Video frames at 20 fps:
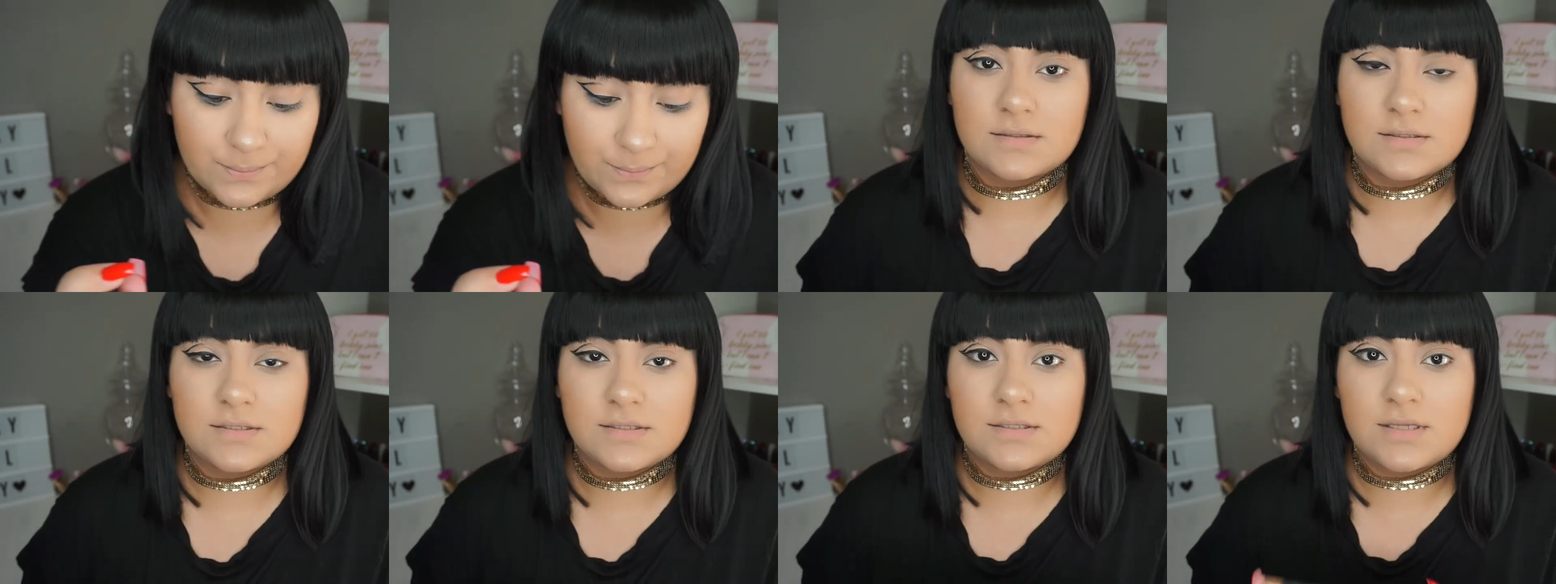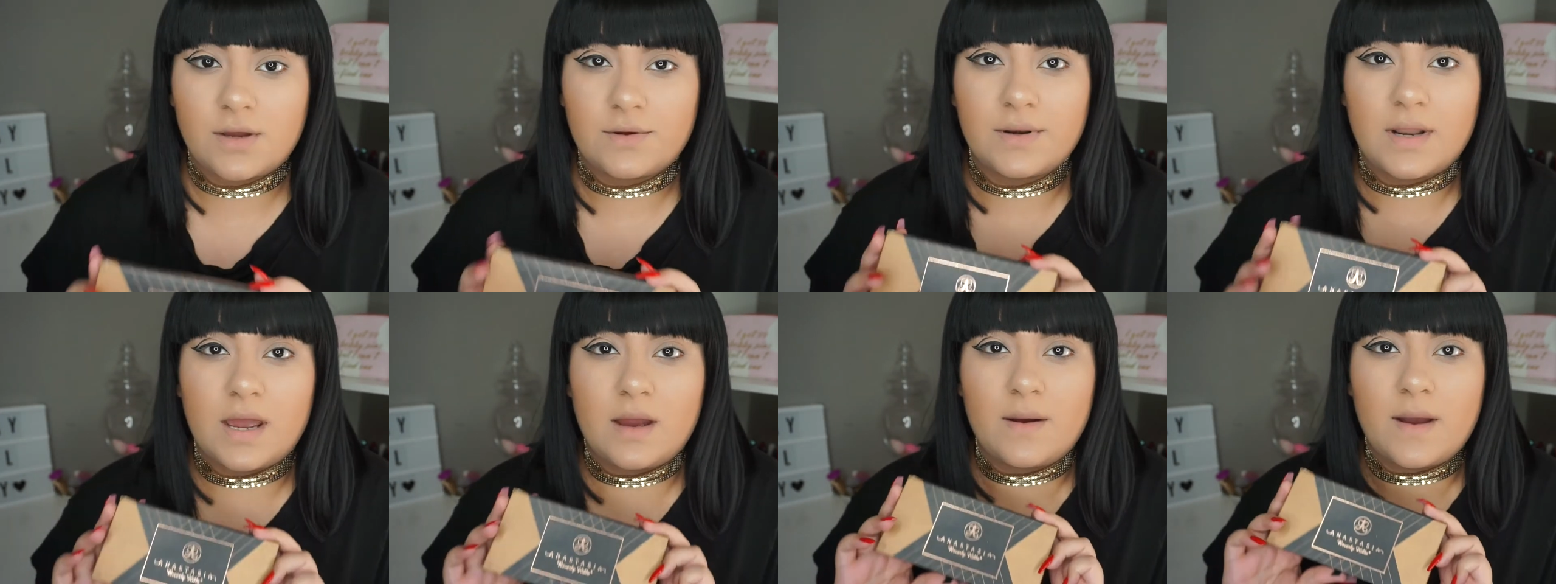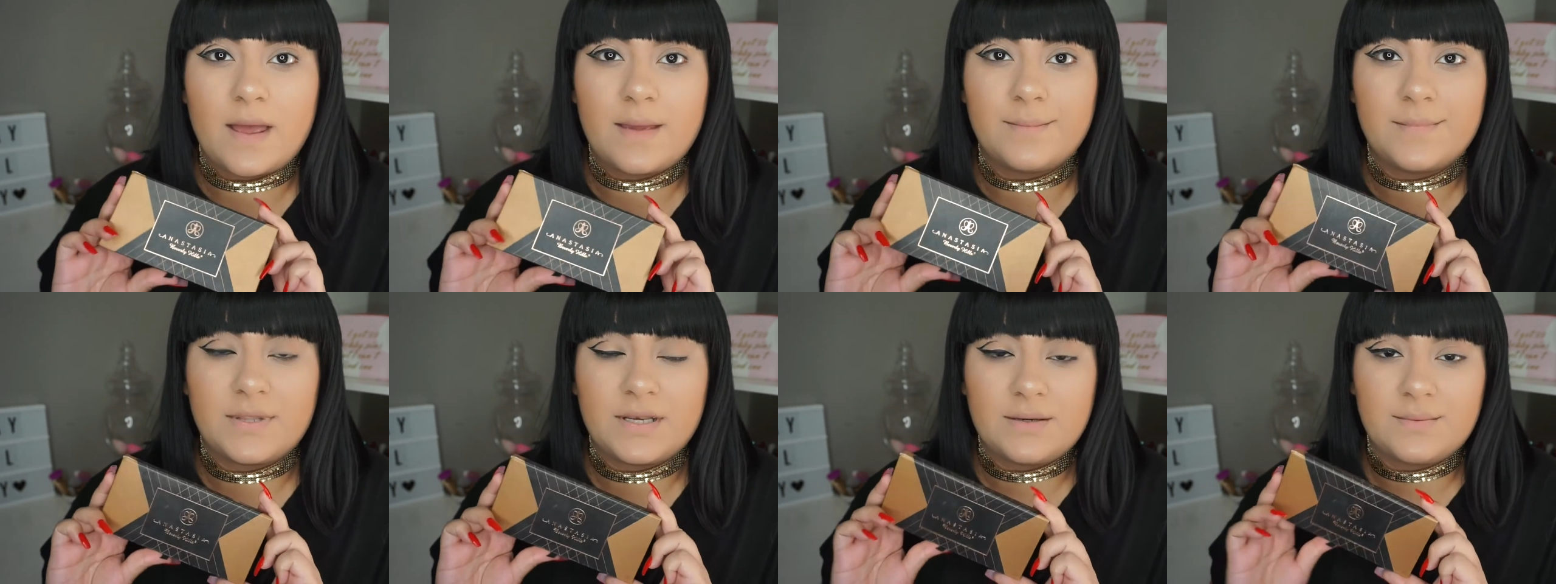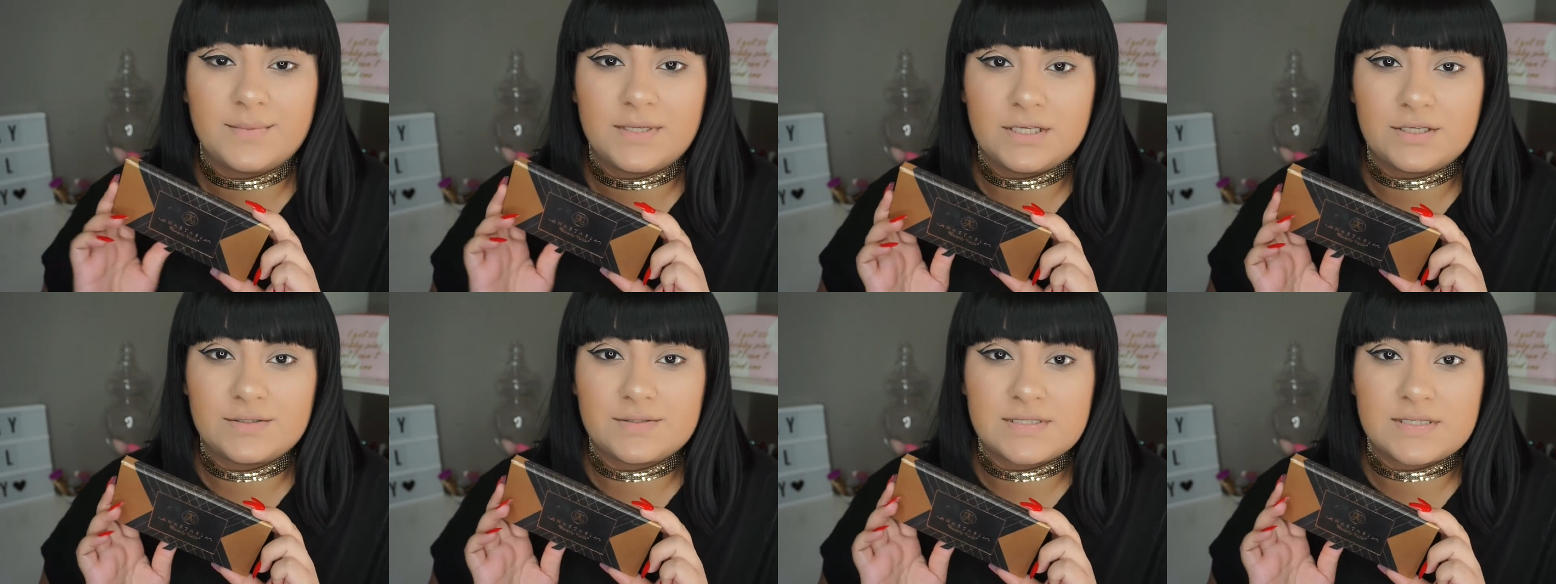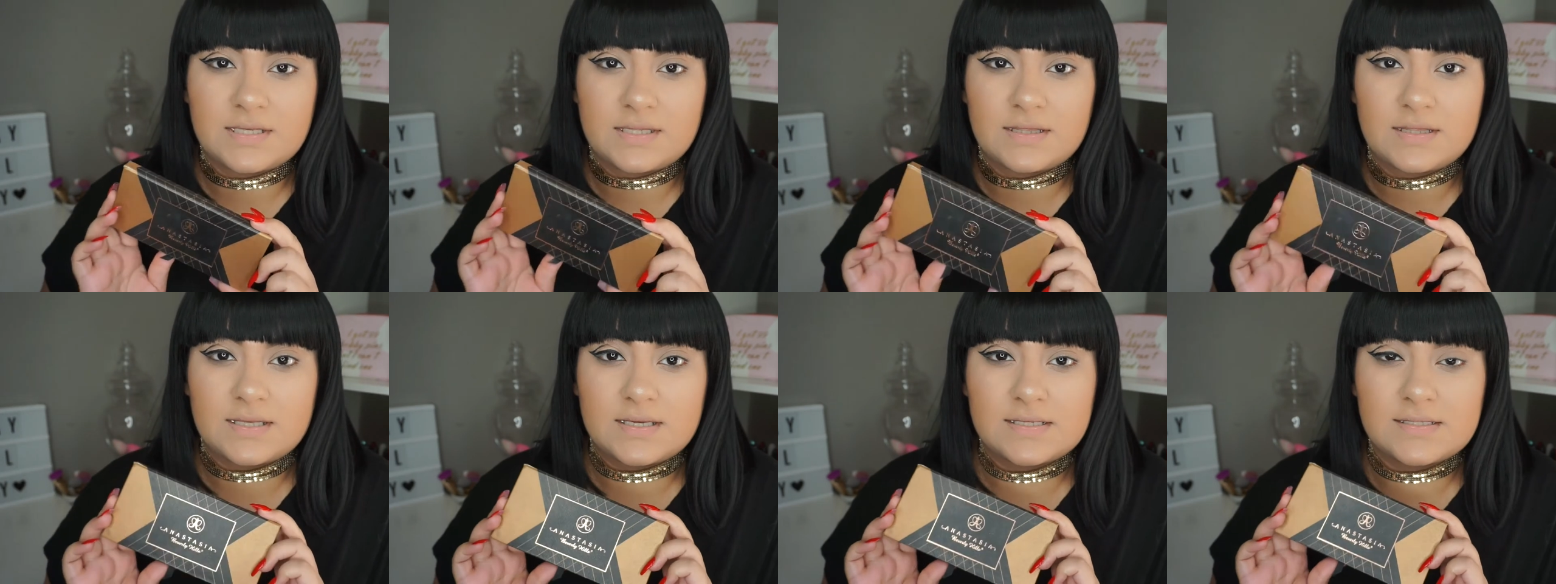So now I'm going to be
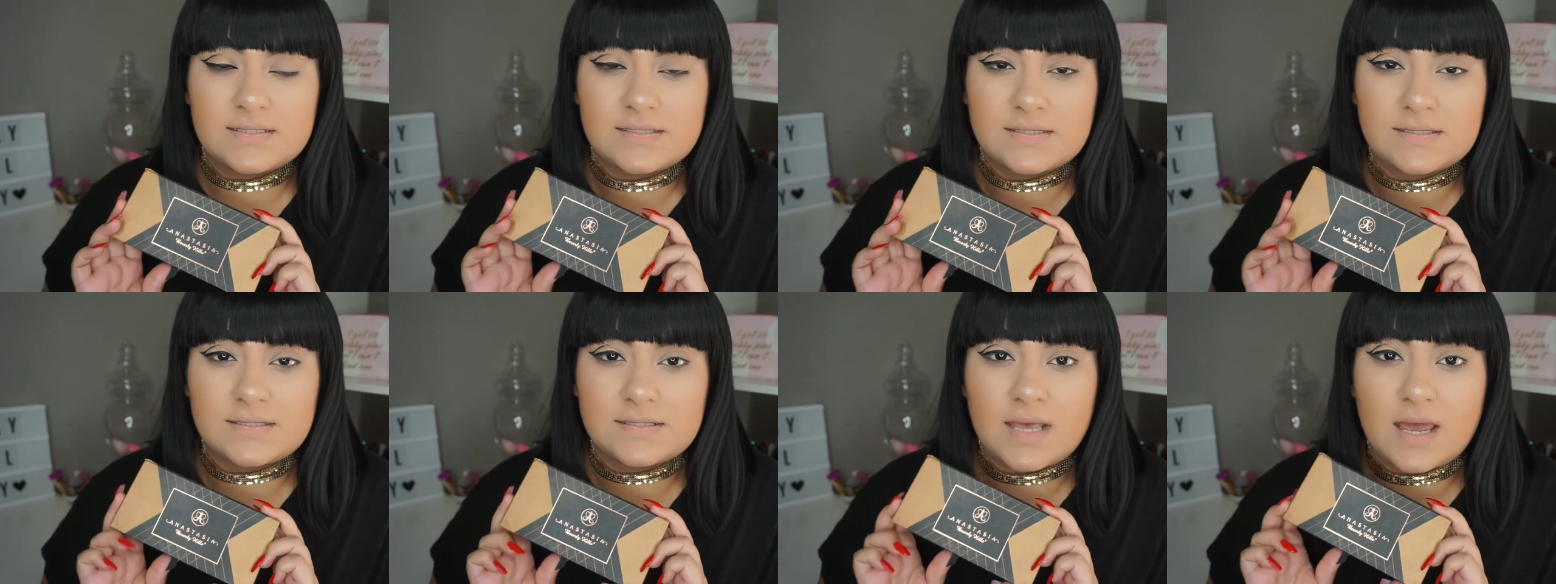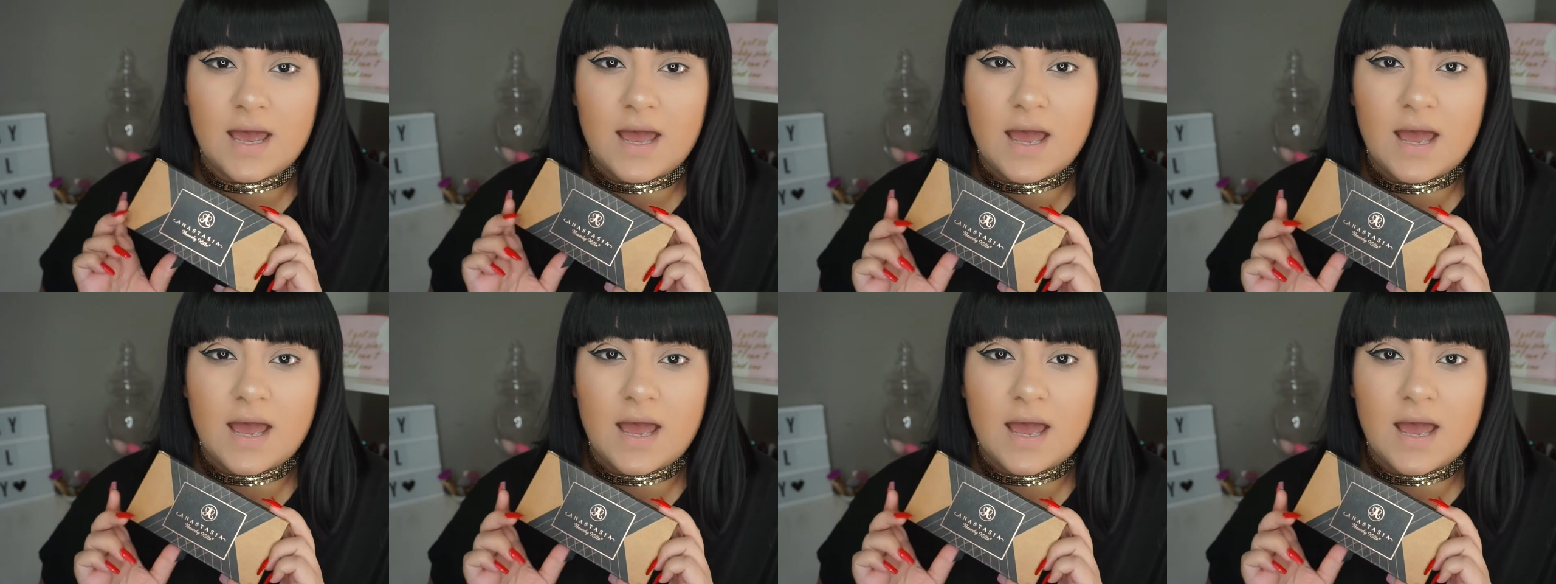using this